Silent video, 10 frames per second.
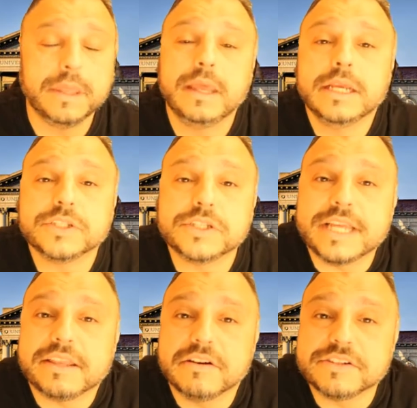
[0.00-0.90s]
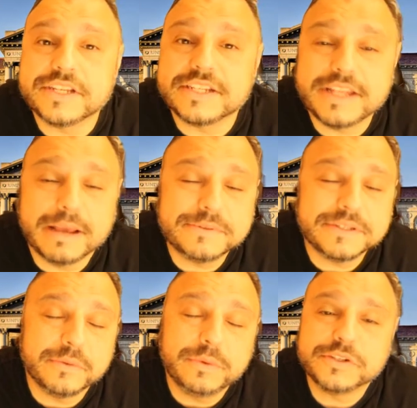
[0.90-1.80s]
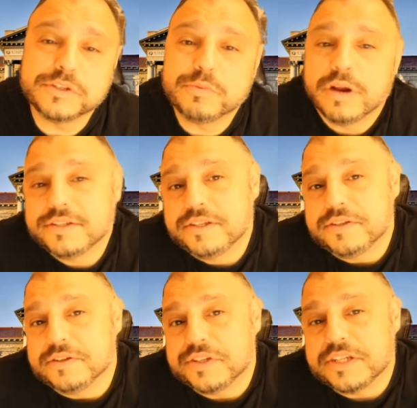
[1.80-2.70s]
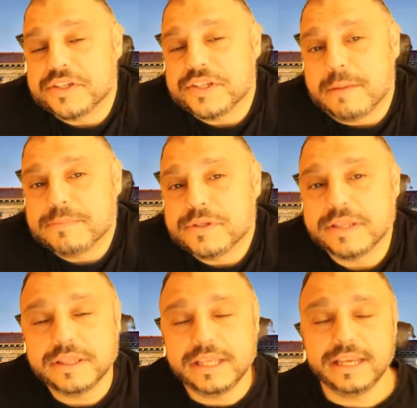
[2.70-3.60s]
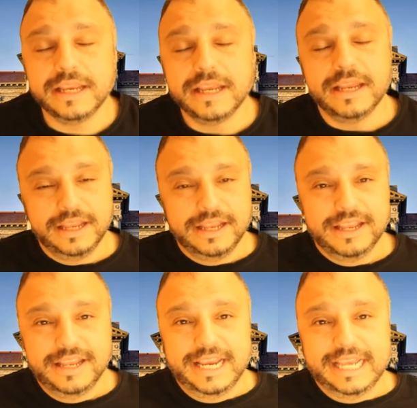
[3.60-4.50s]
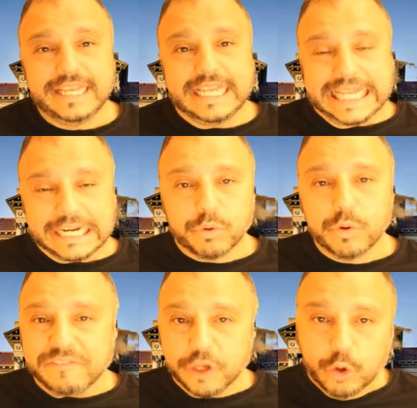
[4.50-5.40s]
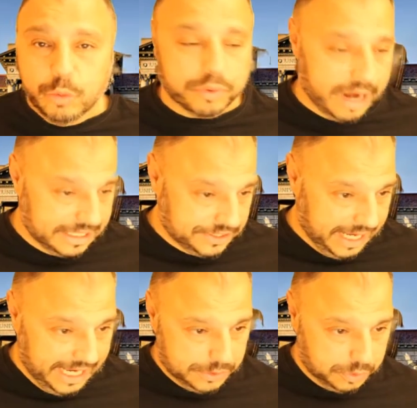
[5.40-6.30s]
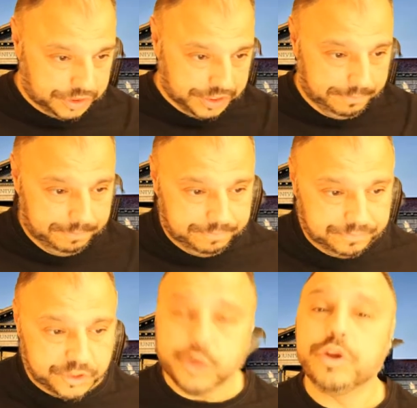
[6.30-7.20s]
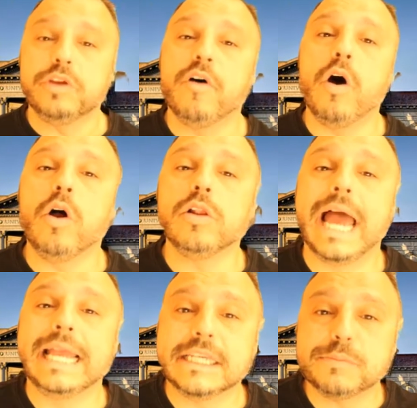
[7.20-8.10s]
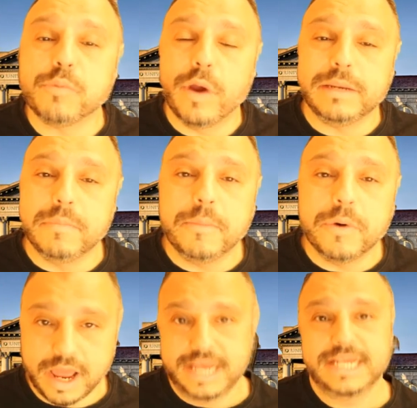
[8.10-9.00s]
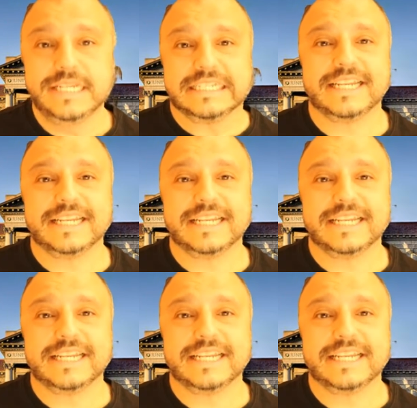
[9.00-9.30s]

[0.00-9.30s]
just like there are 6 steps in the research process, there's 6 steps in the lit review process, which I'm sure you've all at this point memorized.